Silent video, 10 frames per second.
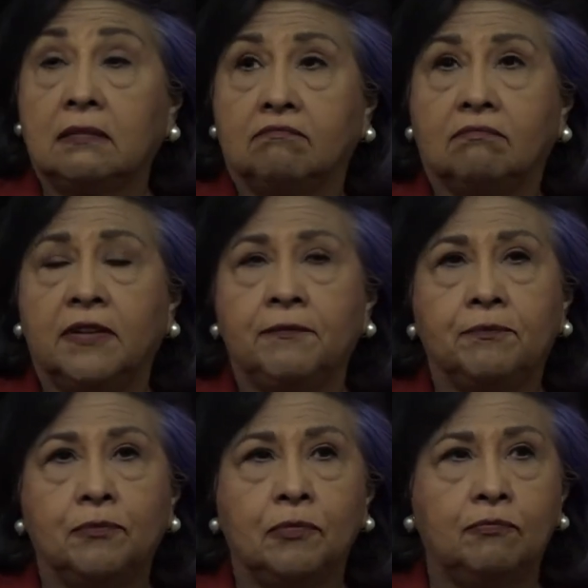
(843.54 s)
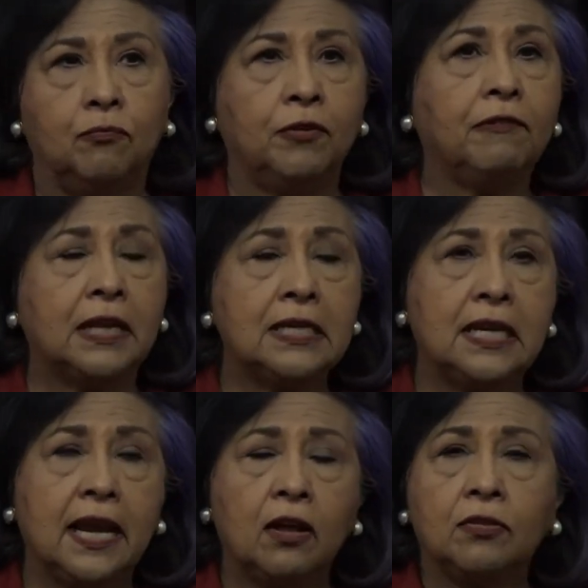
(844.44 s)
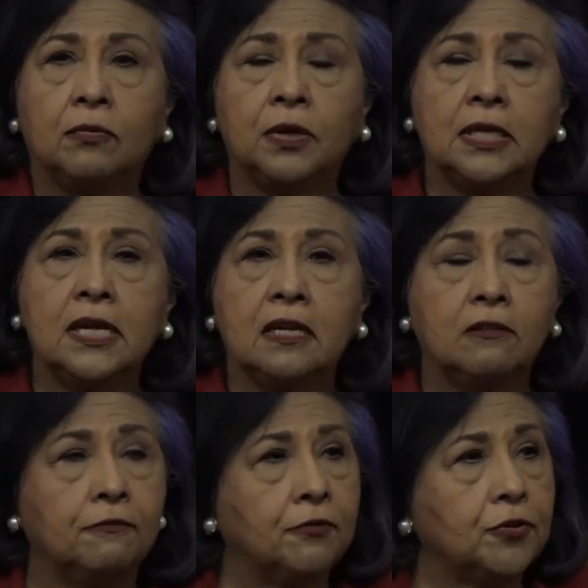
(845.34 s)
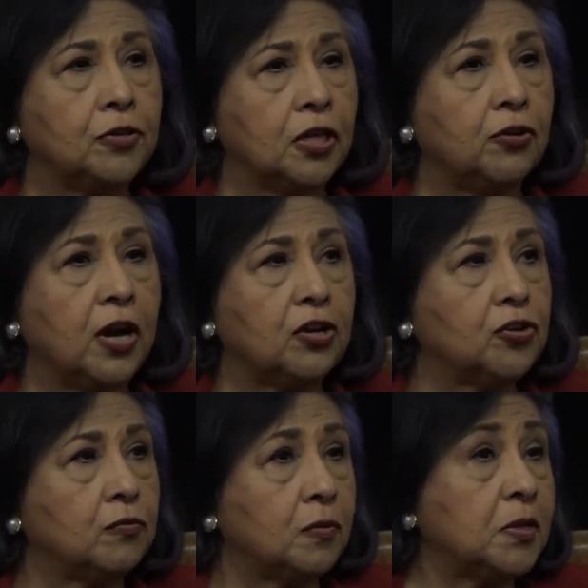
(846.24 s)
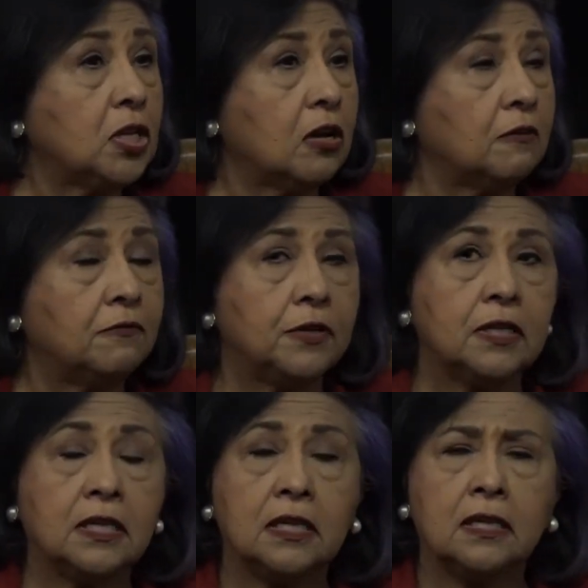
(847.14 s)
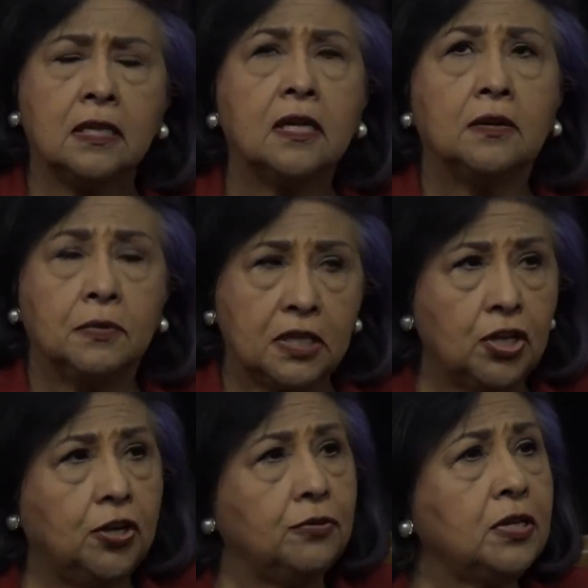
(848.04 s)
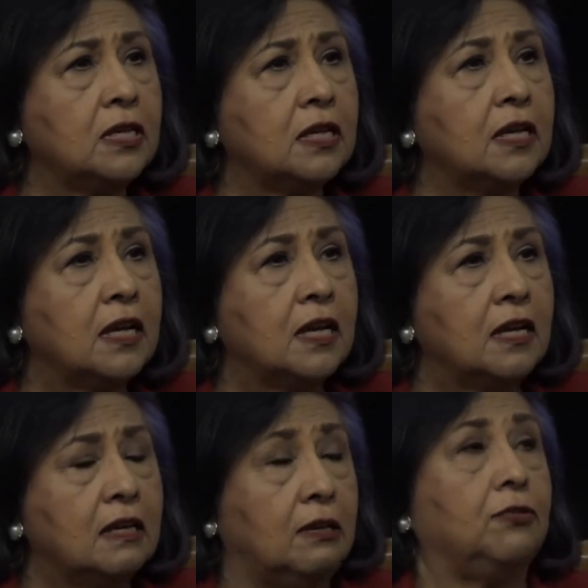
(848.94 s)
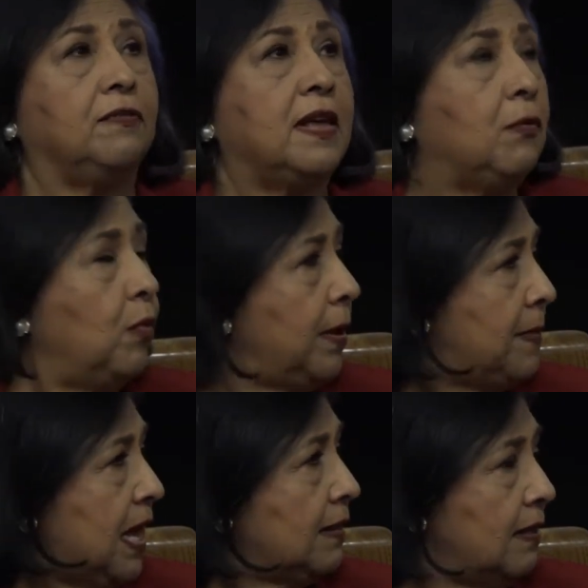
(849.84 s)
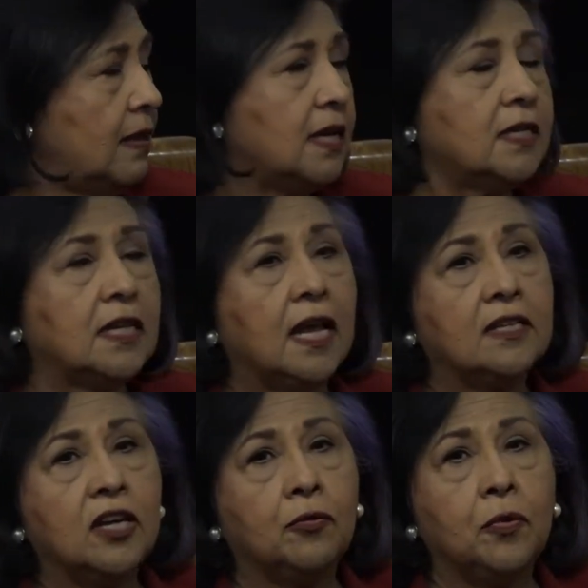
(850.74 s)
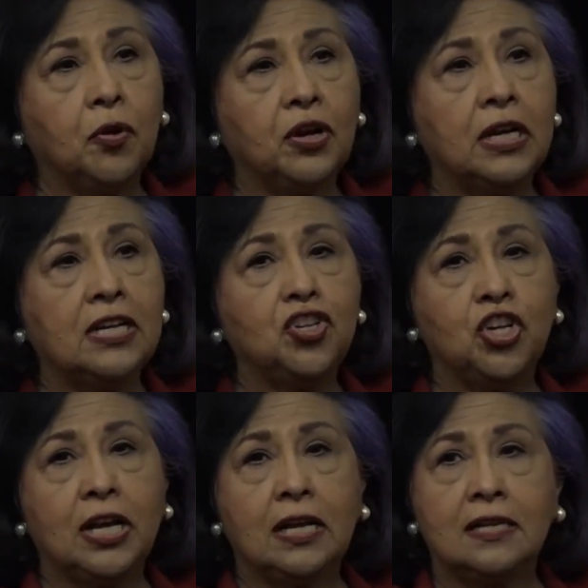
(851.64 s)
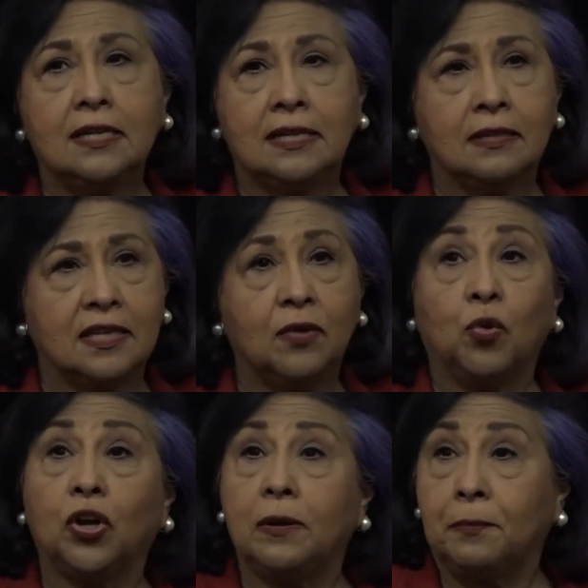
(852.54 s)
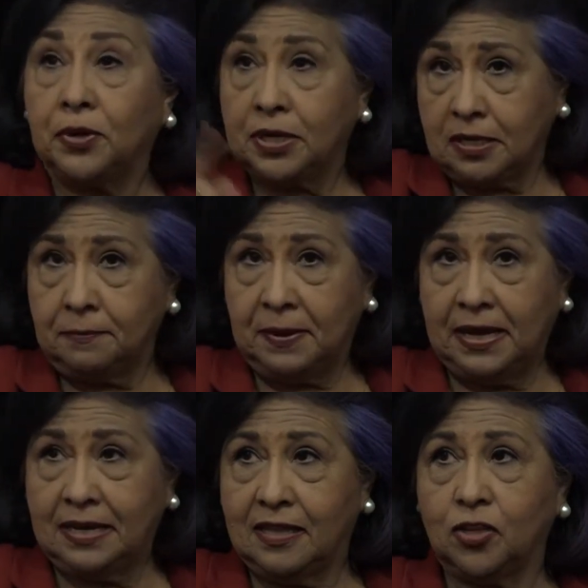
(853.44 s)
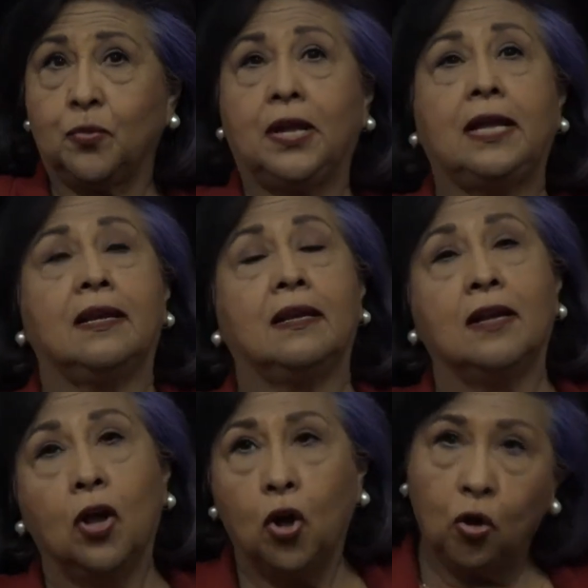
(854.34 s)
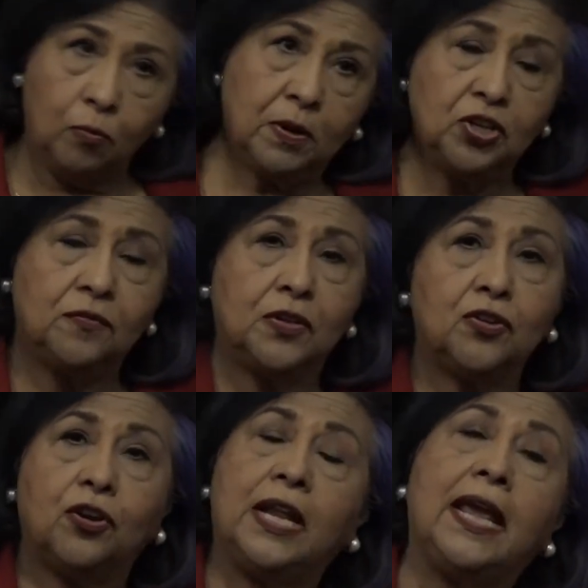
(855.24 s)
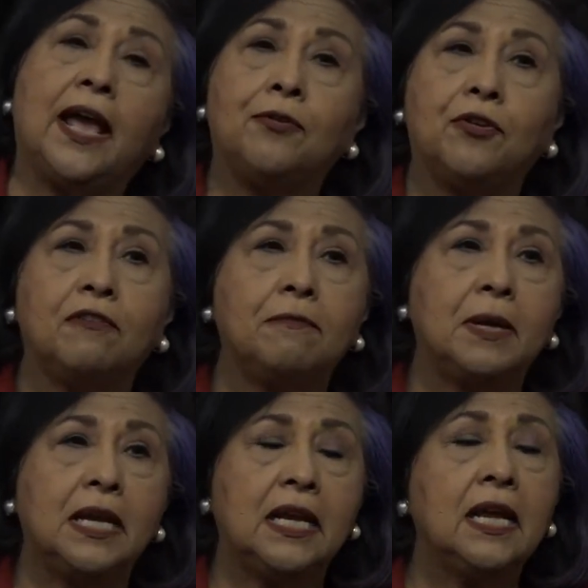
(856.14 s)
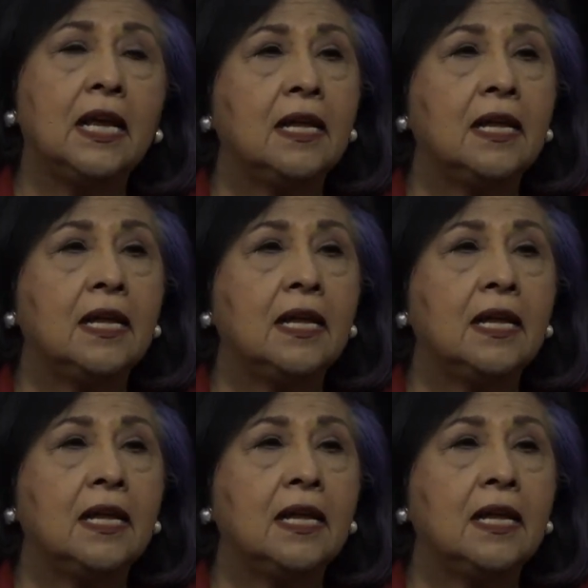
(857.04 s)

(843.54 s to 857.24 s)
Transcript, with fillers: I am reflecting now that we attended the first International Women's Conference and was in Houston. Year that way back then, as, as young, we organized Chicanas to say we're going to participate in this. We're getting a whole bunch of us are going to gather enough money